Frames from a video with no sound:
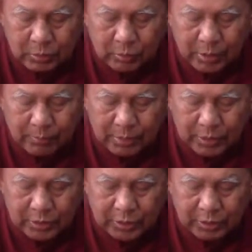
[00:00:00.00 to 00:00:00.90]
We are
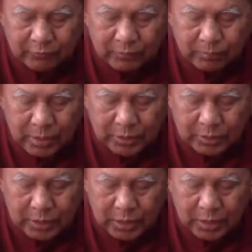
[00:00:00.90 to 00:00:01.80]
practicing
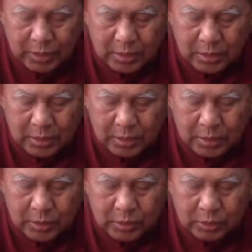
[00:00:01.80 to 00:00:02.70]
vipassana
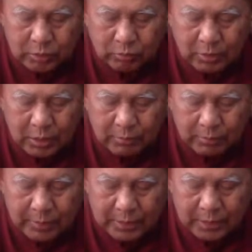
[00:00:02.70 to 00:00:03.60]
to
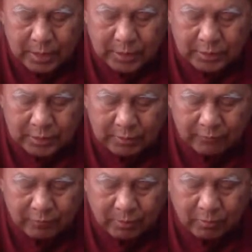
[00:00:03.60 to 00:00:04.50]
liberate
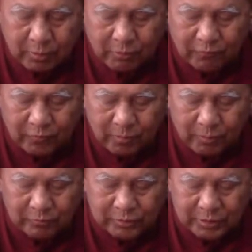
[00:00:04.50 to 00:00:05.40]
ourselves from all form
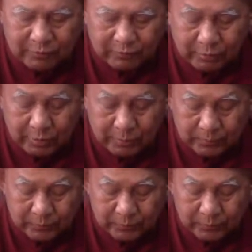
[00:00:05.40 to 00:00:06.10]
of suffering.